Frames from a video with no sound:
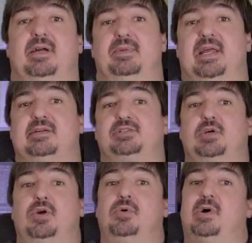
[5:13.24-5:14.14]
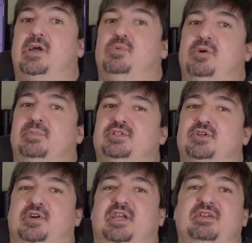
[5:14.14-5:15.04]
now, so I won't be
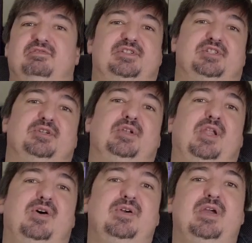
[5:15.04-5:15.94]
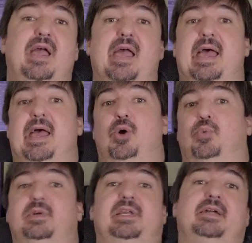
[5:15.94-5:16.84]
talking for too long.
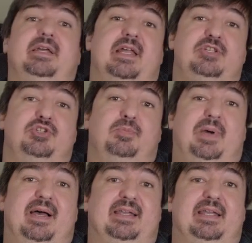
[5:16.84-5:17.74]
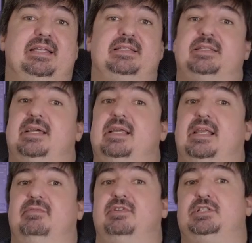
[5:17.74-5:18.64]
Walyunga National Park is a
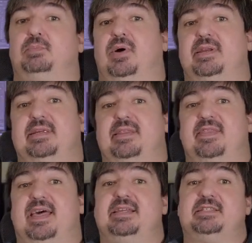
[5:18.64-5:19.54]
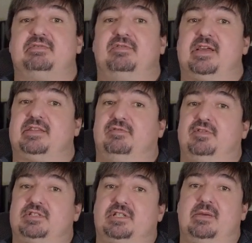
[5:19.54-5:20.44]
lovely spot. That is in fact the
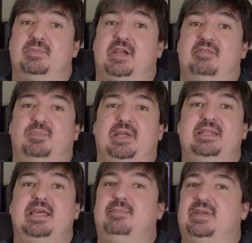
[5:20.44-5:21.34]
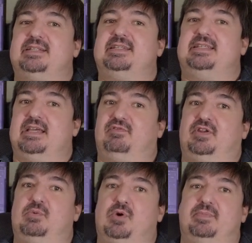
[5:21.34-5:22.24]
first time that I've been there, but it
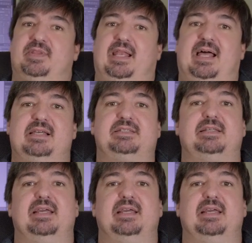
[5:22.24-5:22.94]
definitely won't be the last.